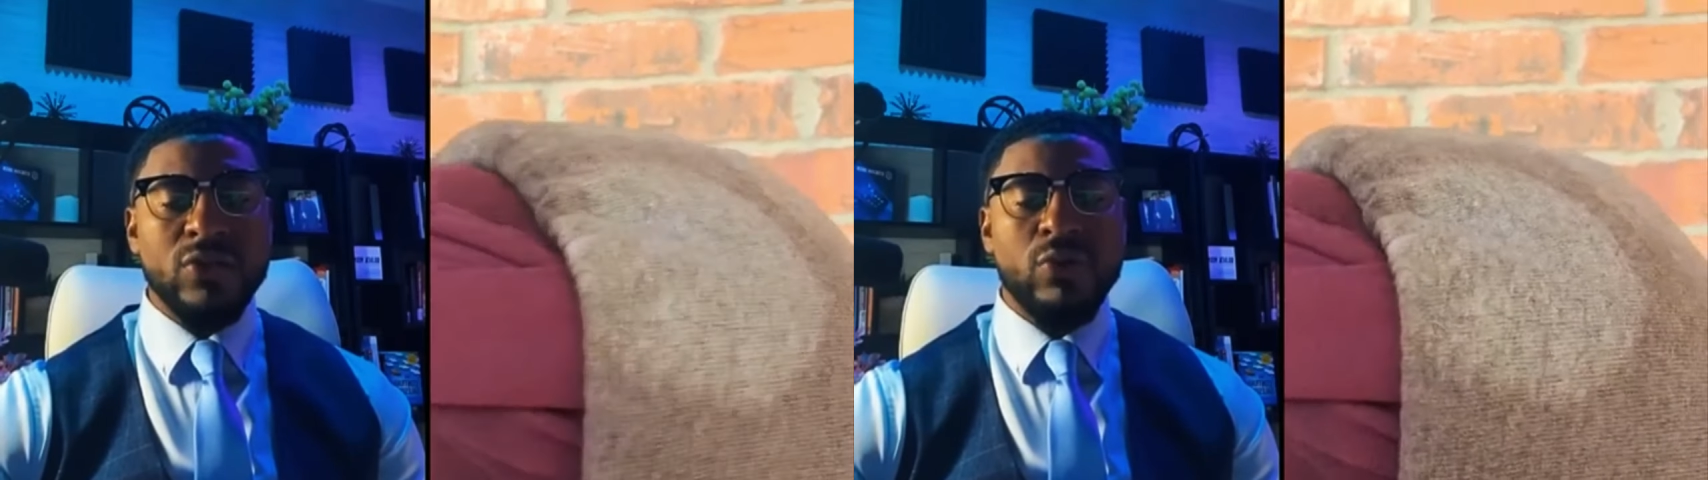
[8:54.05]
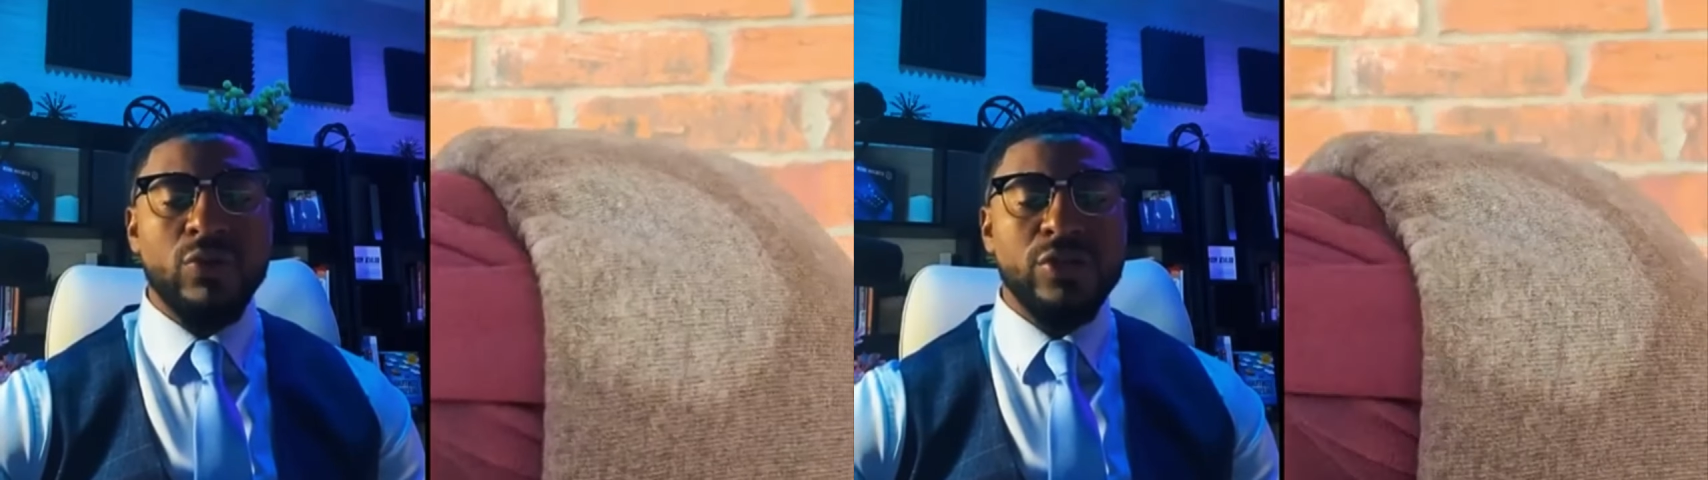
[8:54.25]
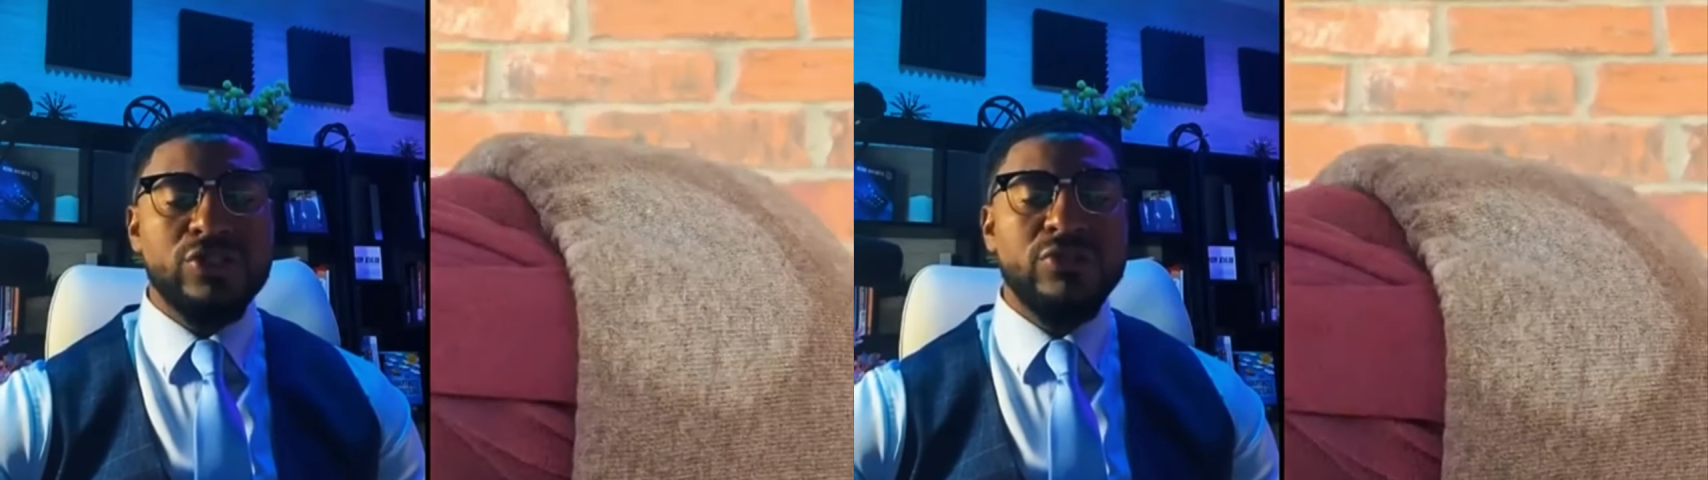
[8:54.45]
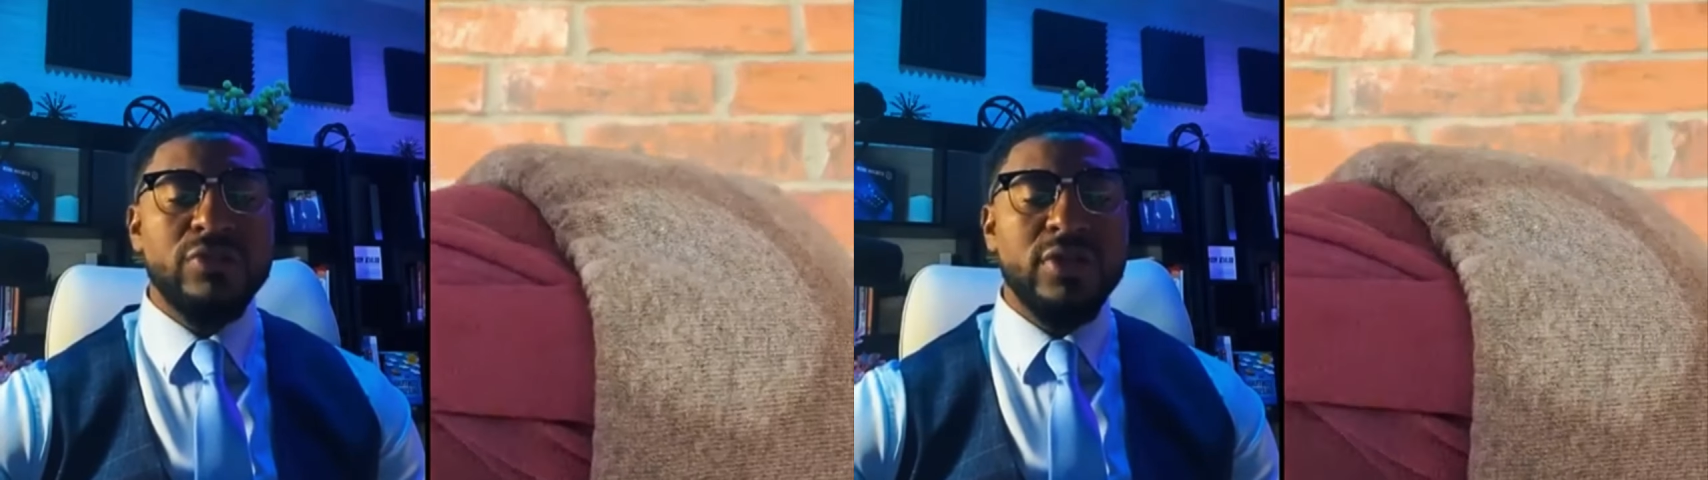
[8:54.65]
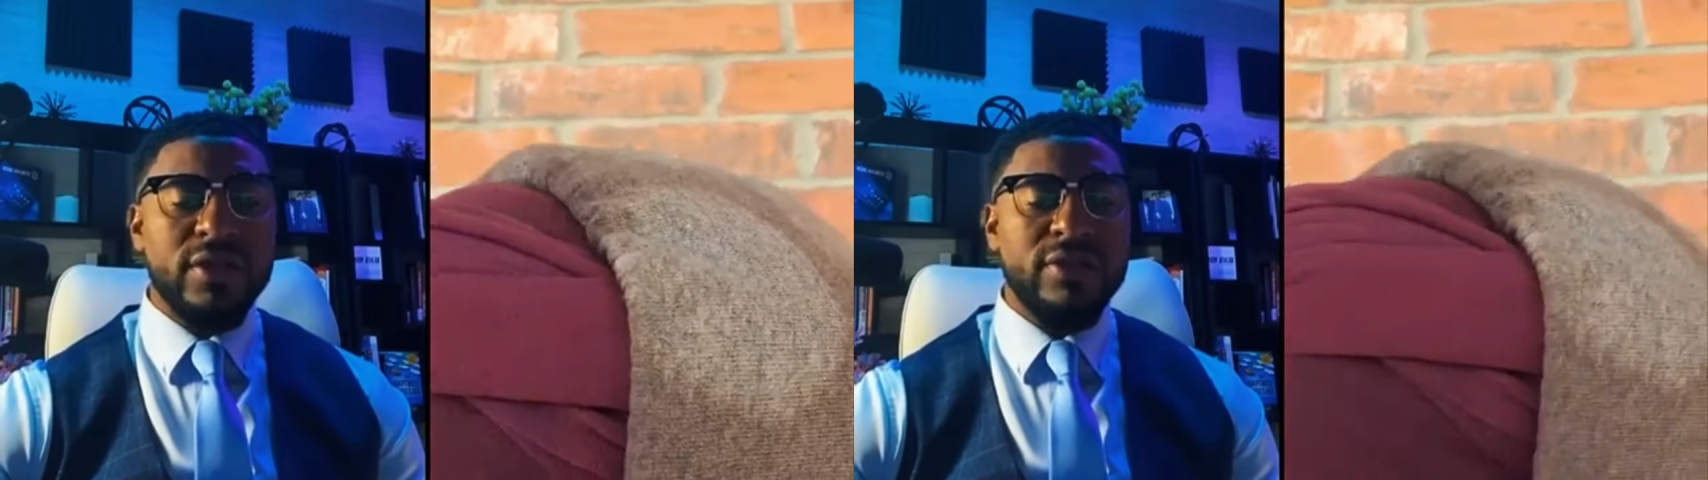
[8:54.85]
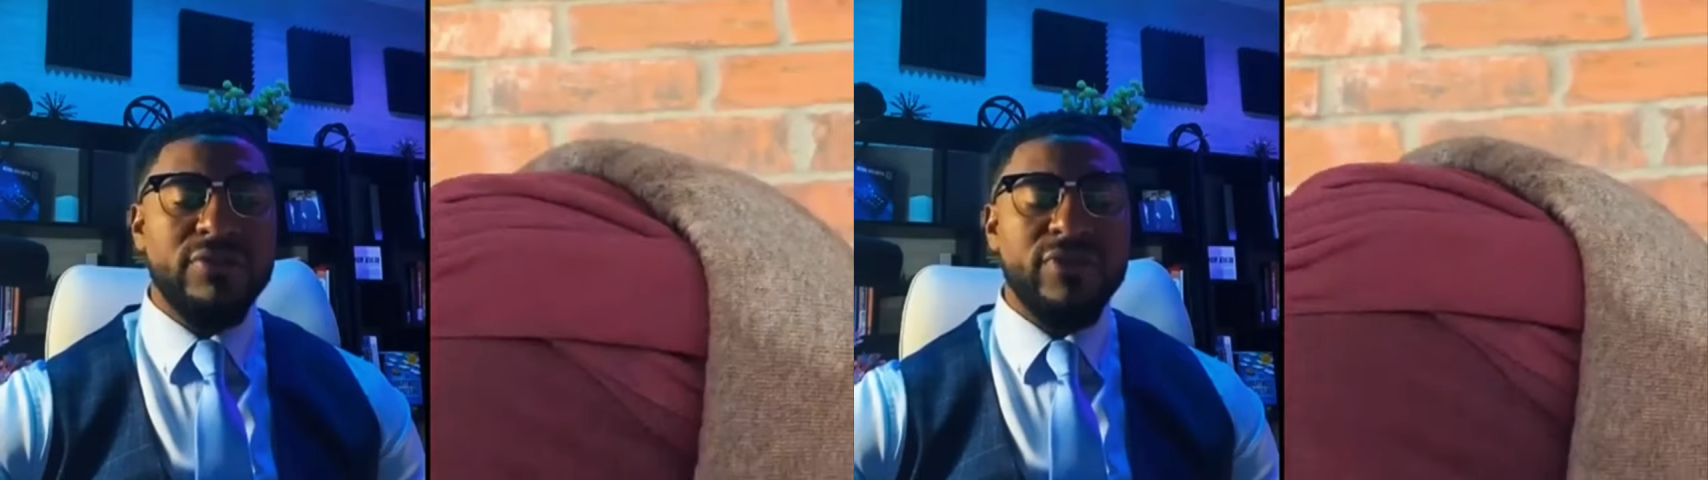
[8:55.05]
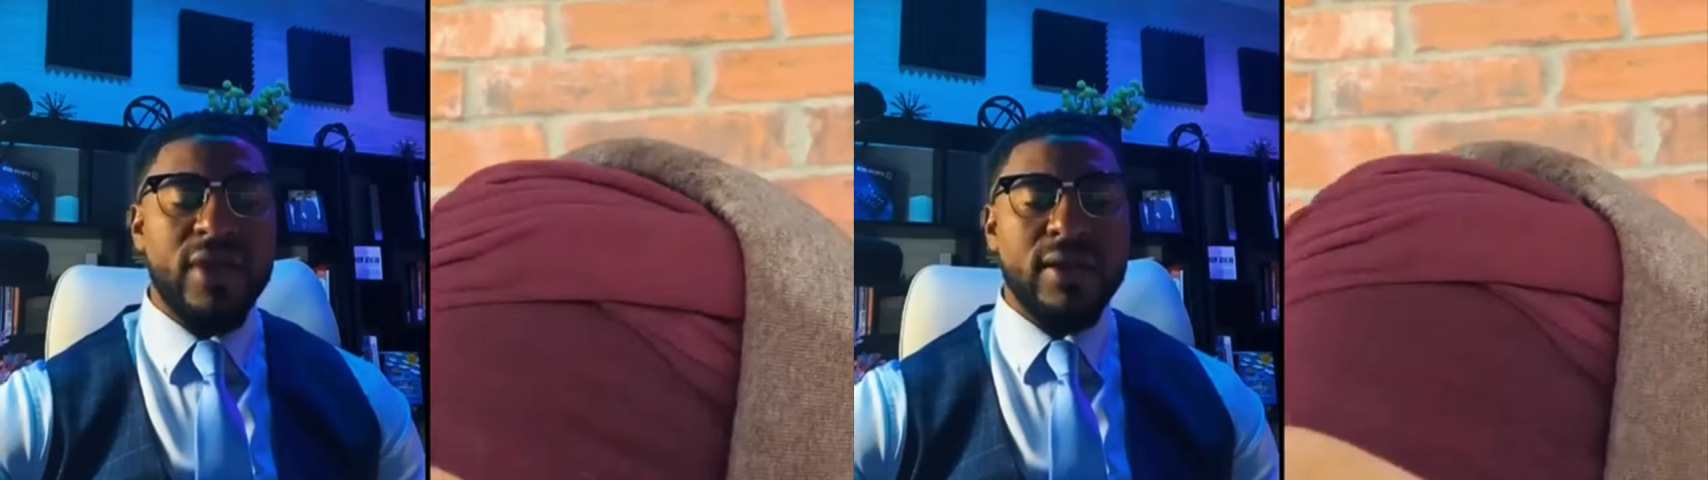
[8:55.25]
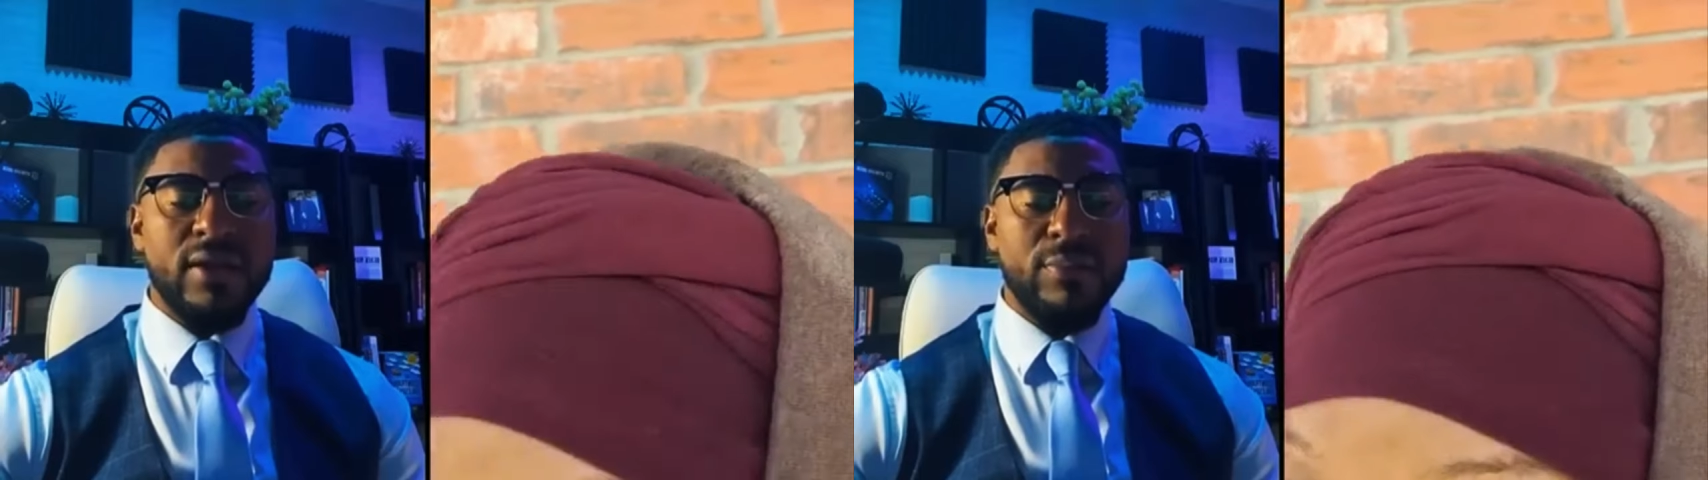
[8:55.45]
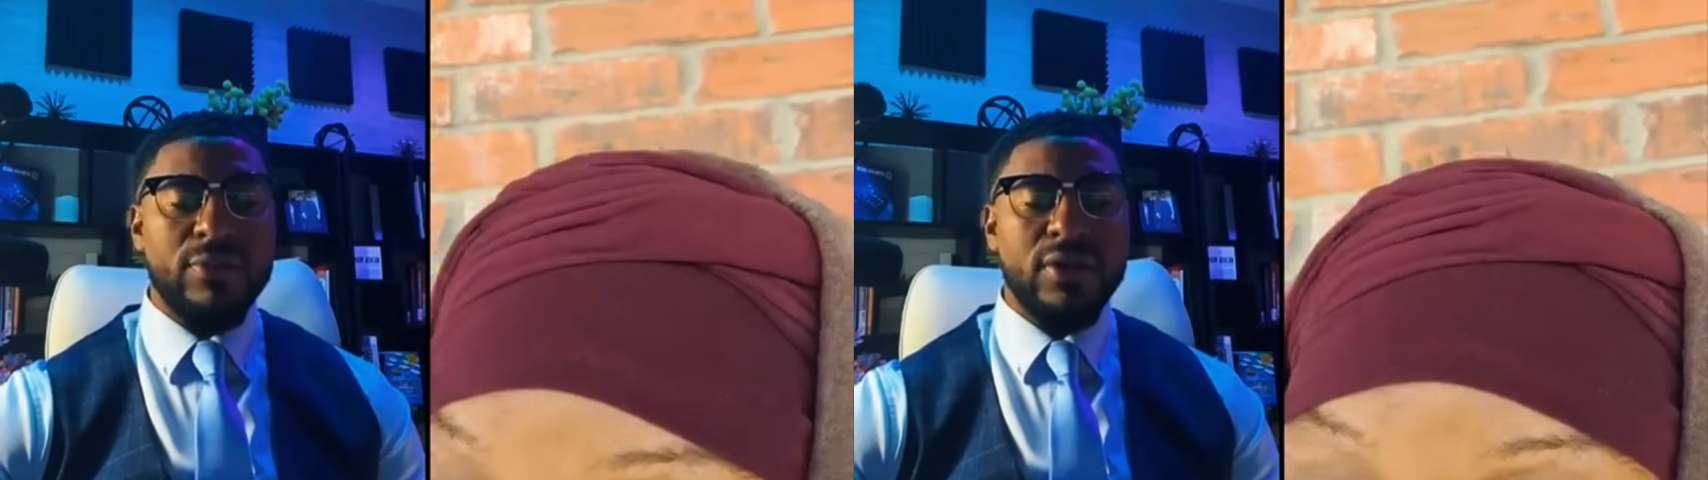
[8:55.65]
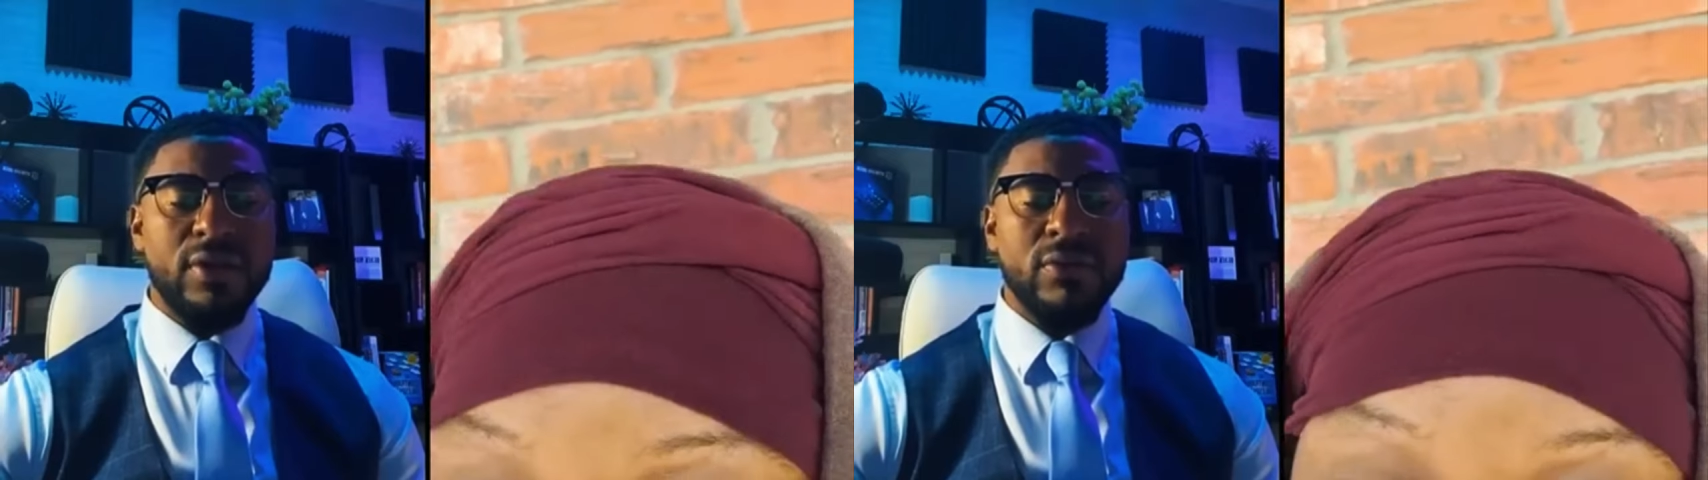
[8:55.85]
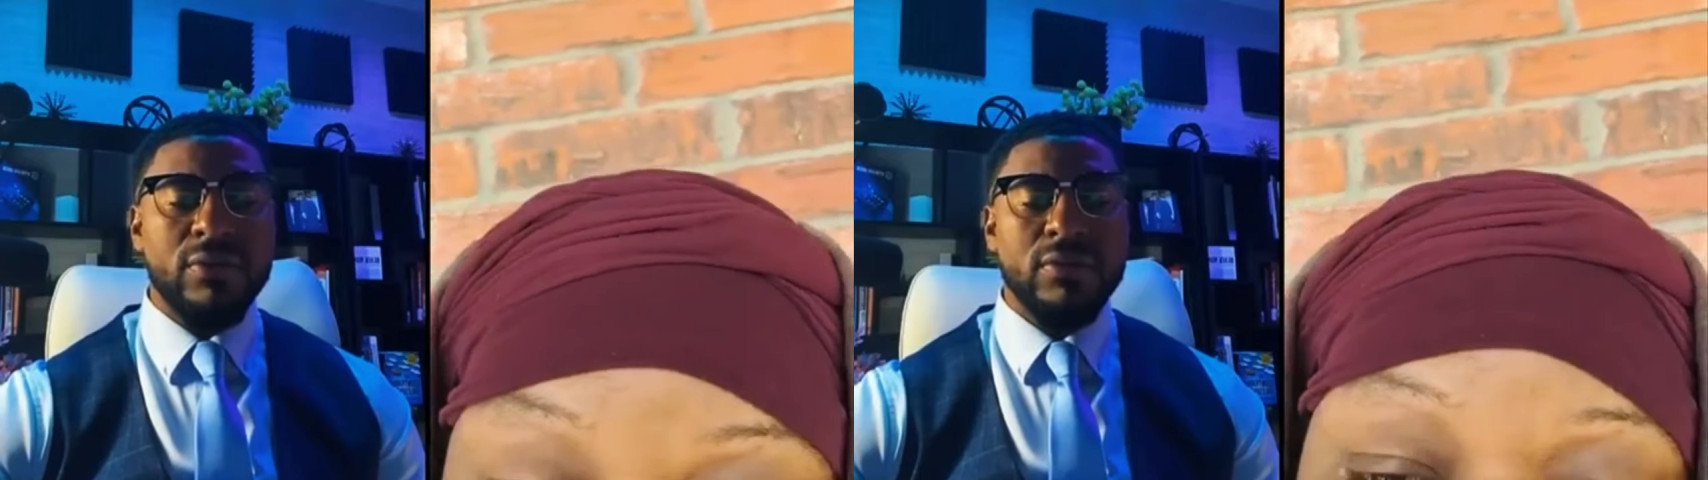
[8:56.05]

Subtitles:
or would you leave that company?